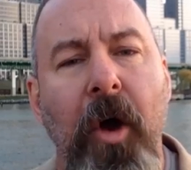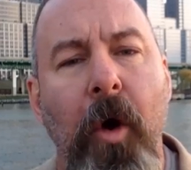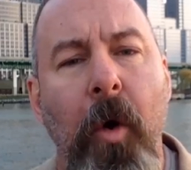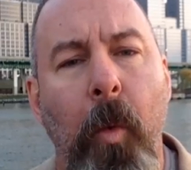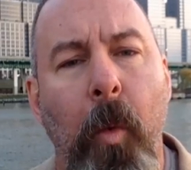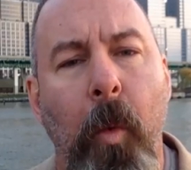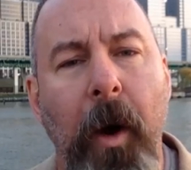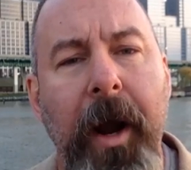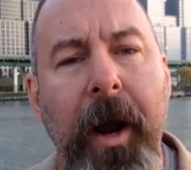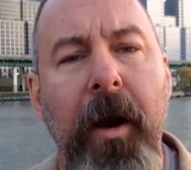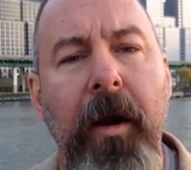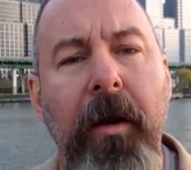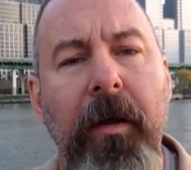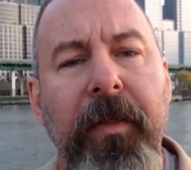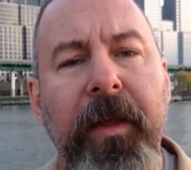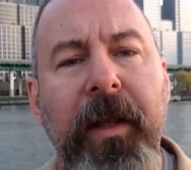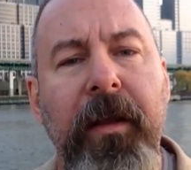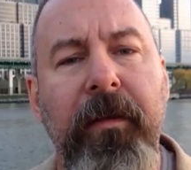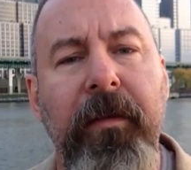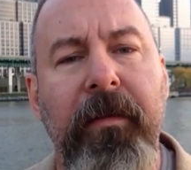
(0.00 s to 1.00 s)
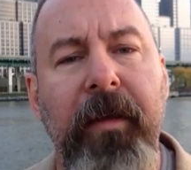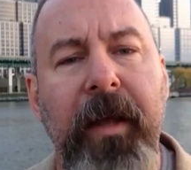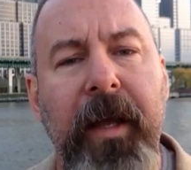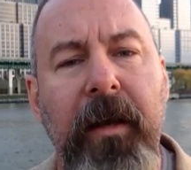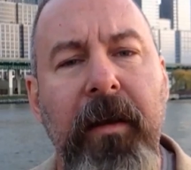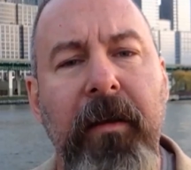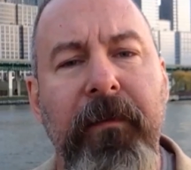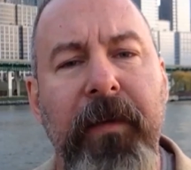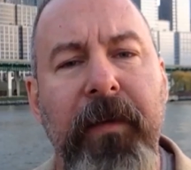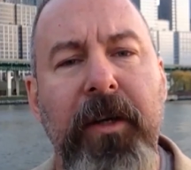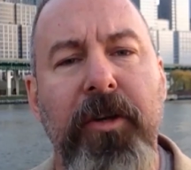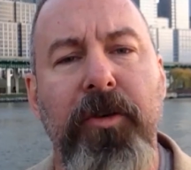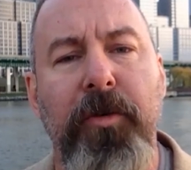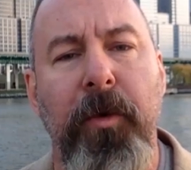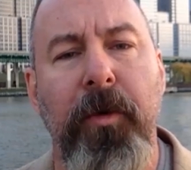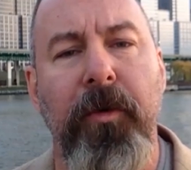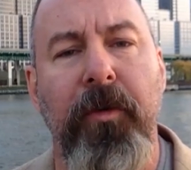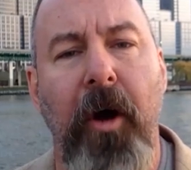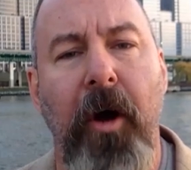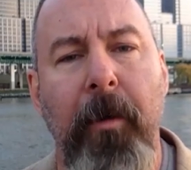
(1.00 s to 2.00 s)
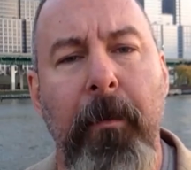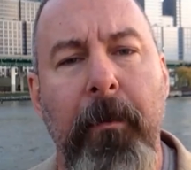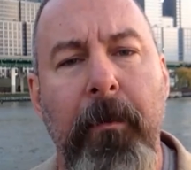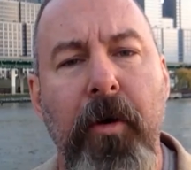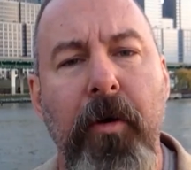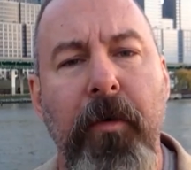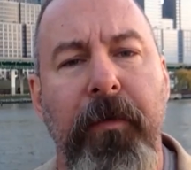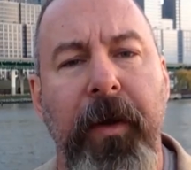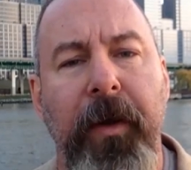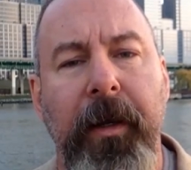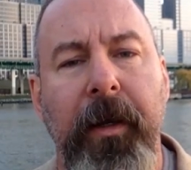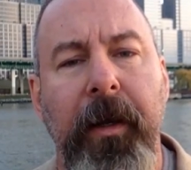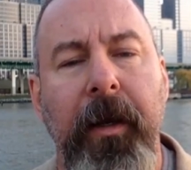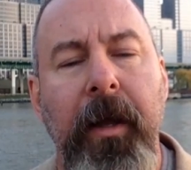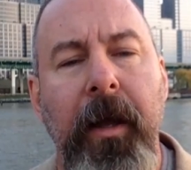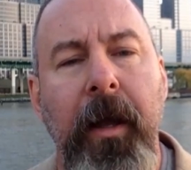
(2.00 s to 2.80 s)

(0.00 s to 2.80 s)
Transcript: where these individuals are moving.